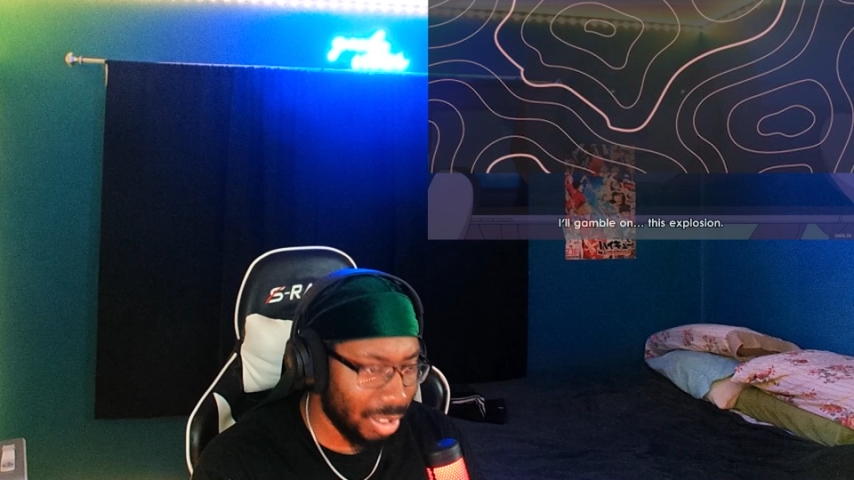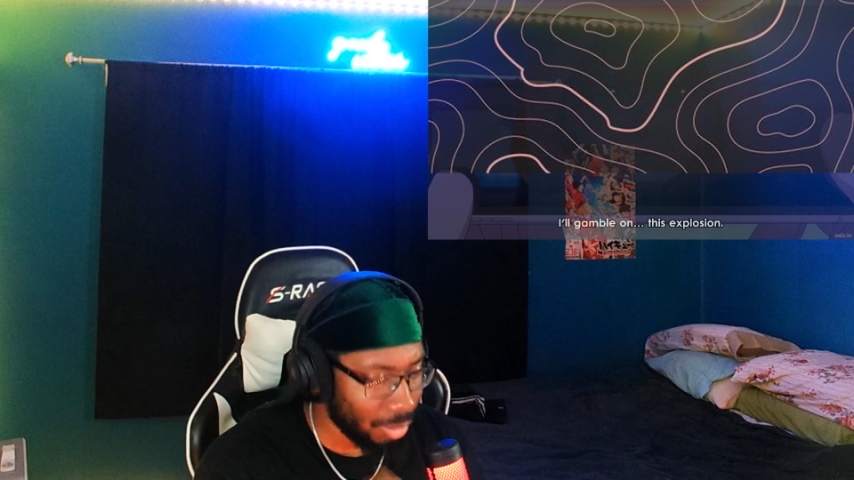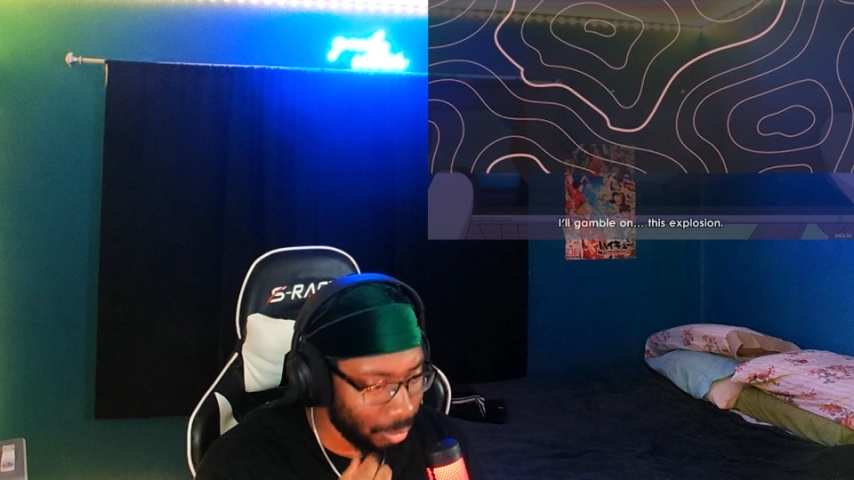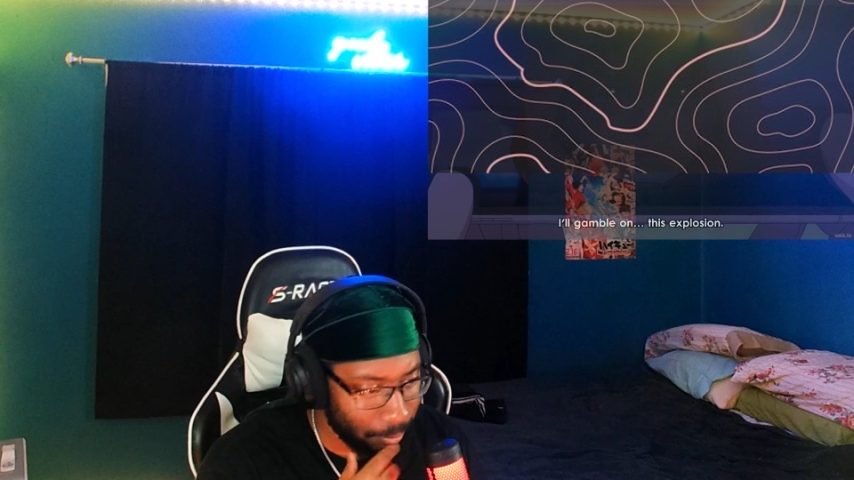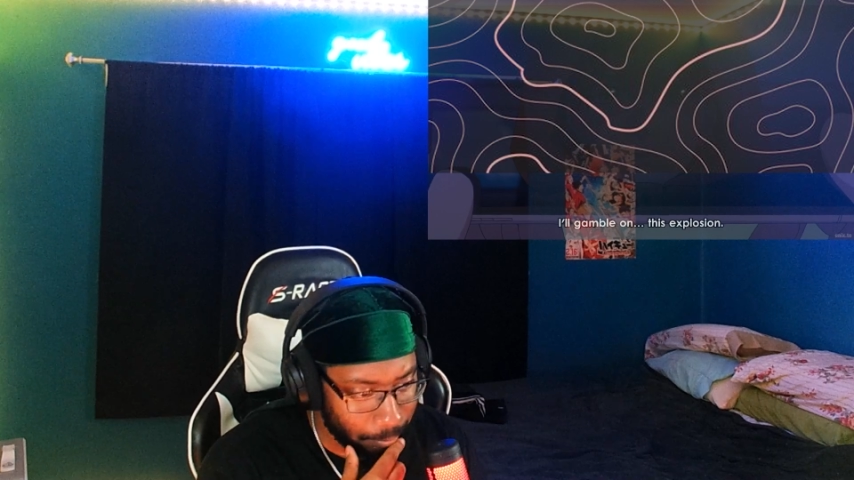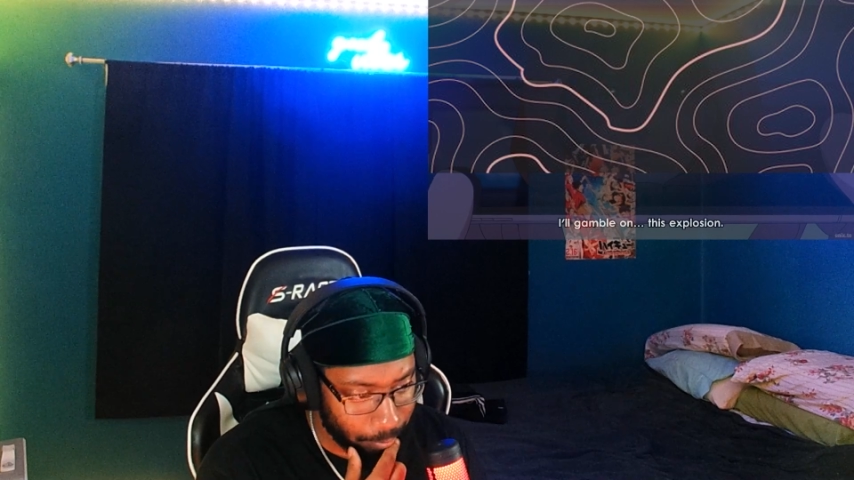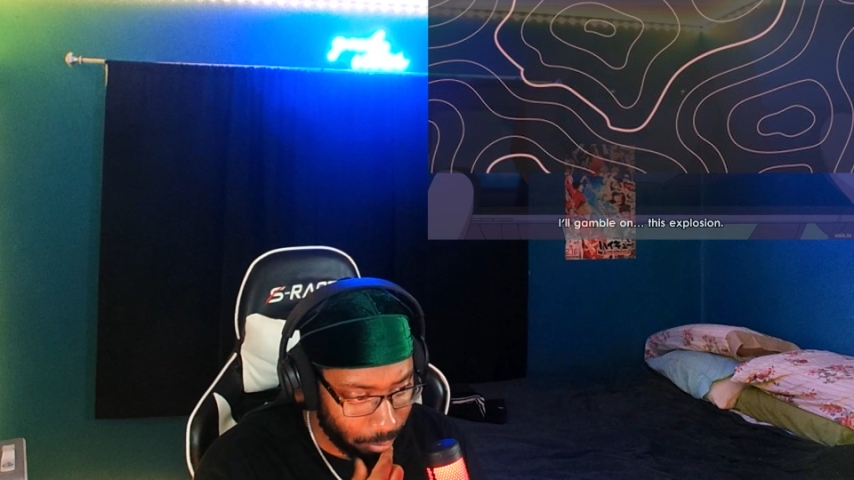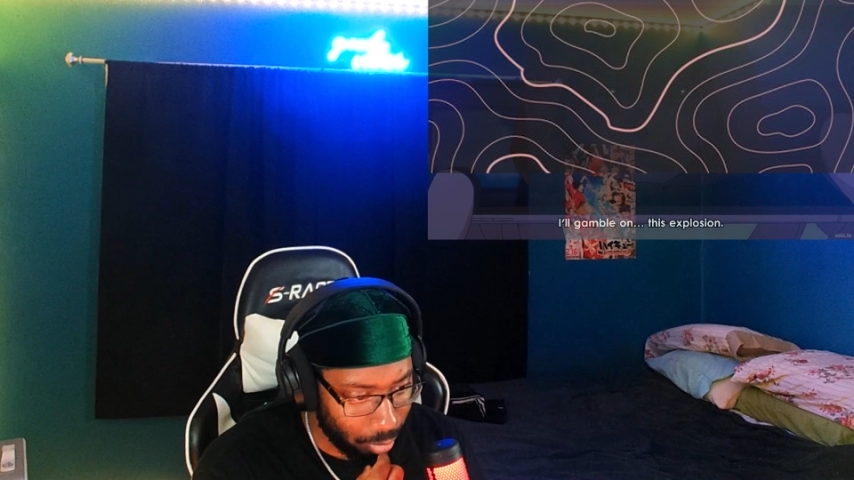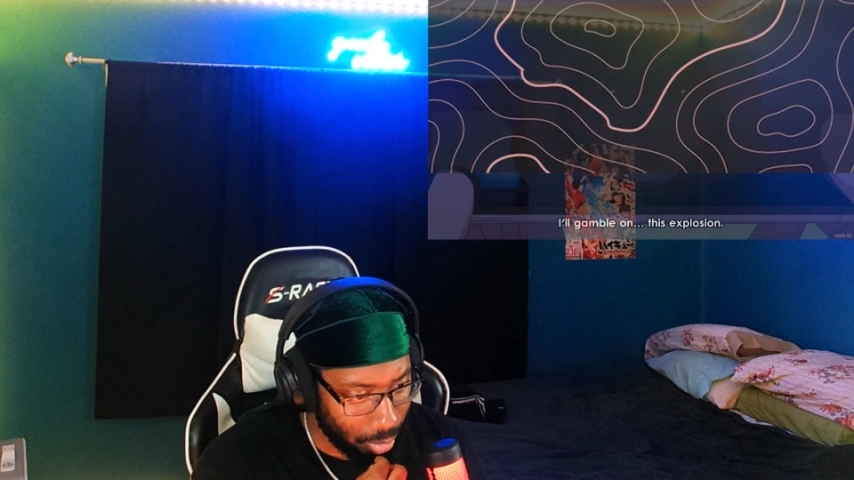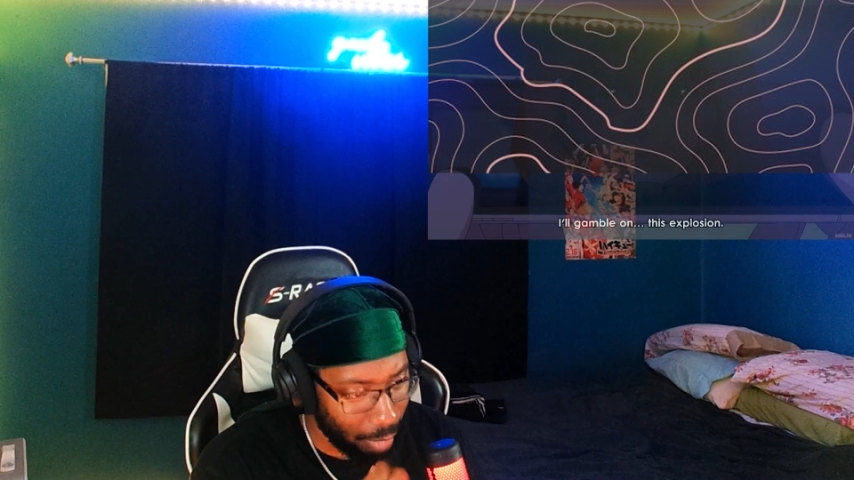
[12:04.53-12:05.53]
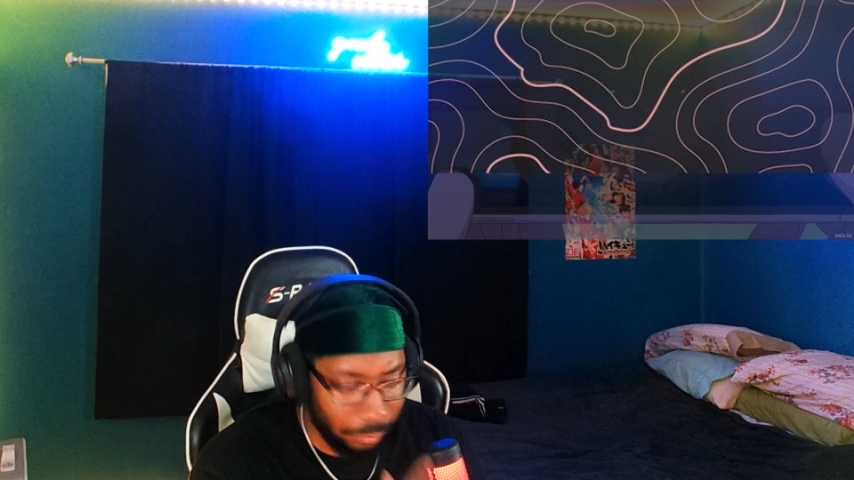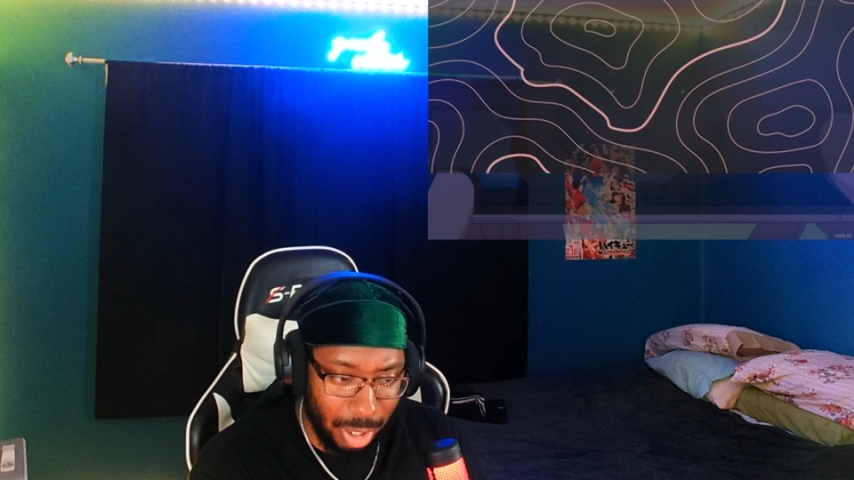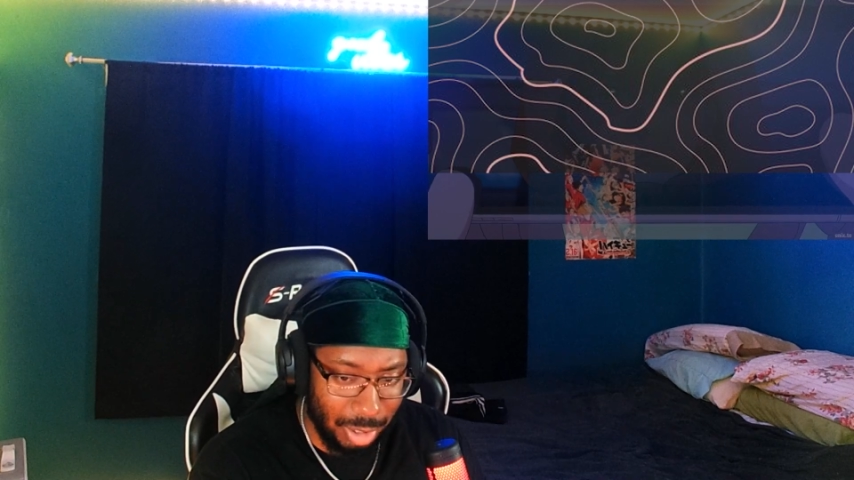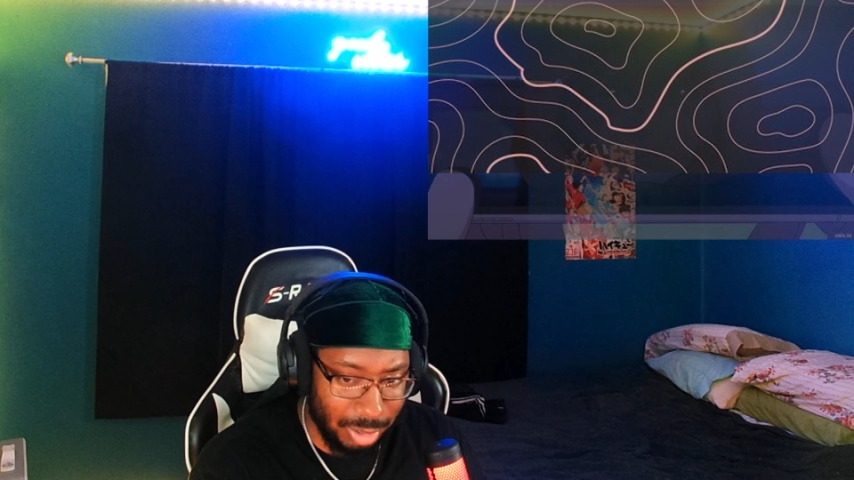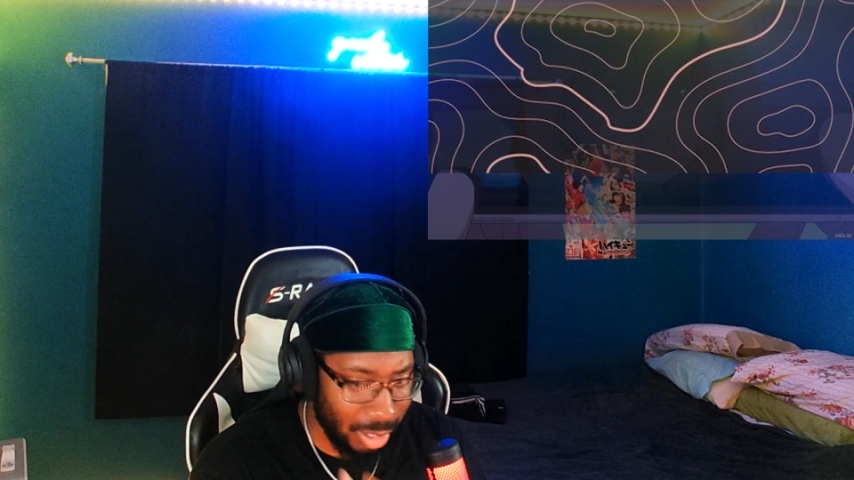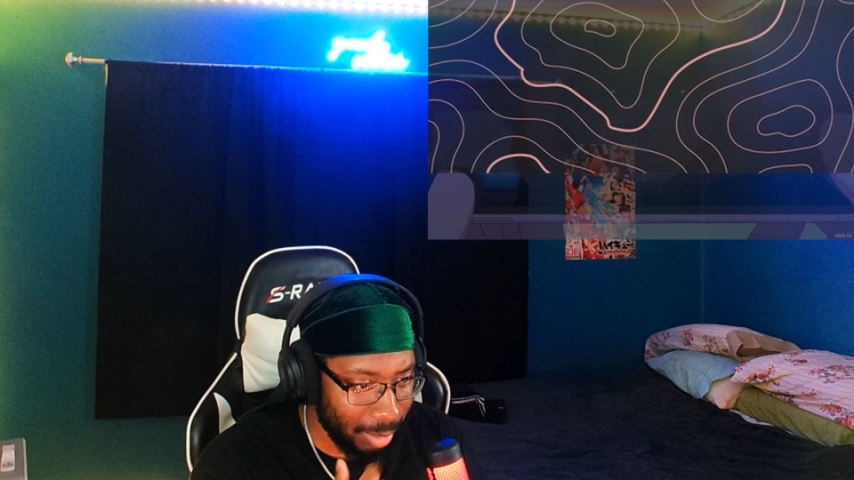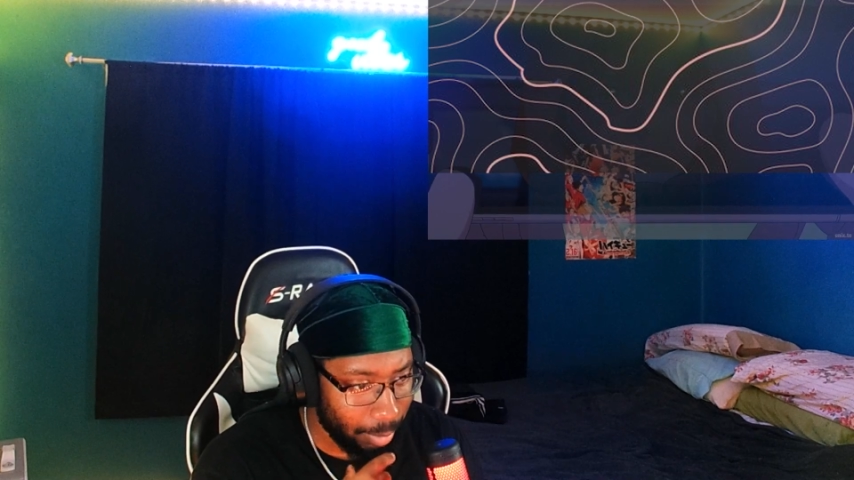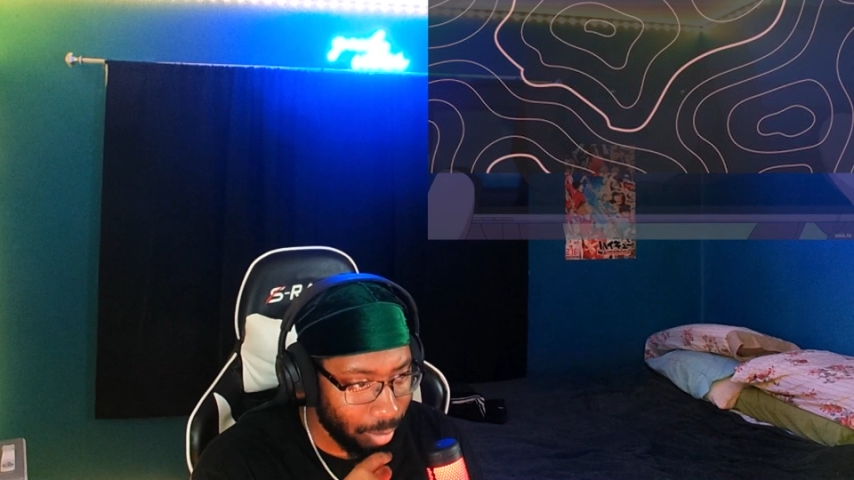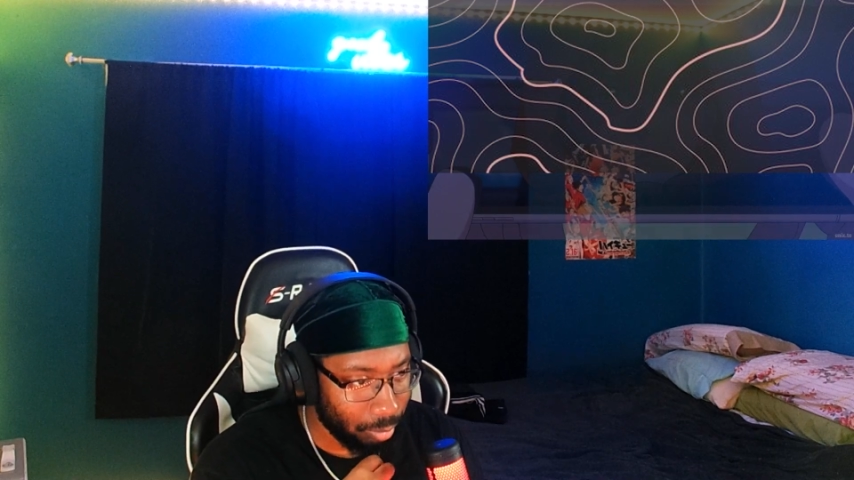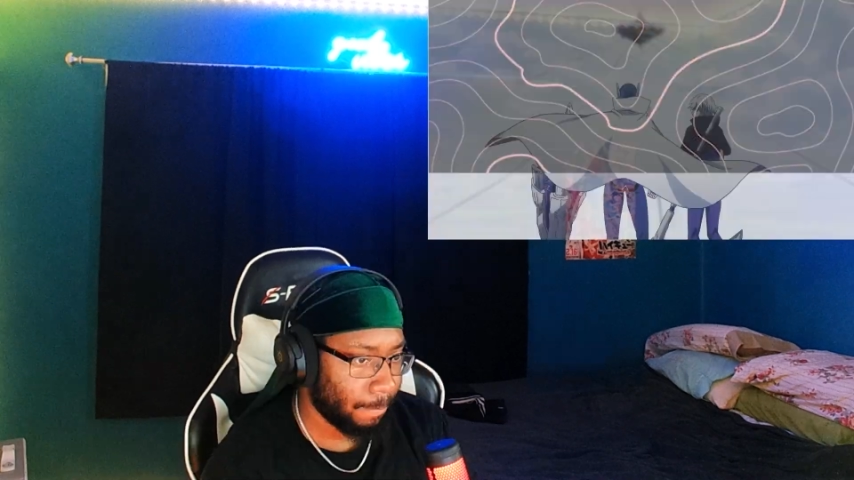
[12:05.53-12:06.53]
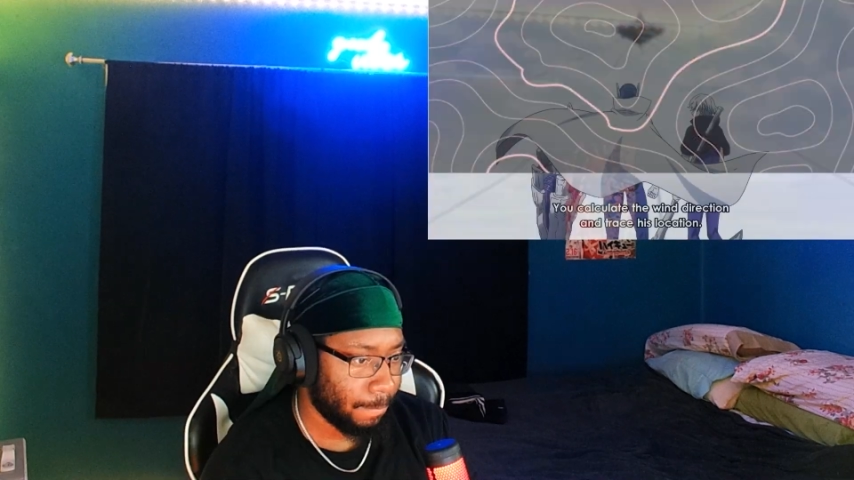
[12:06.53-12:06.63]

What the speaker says: actually him. I forgot his name, but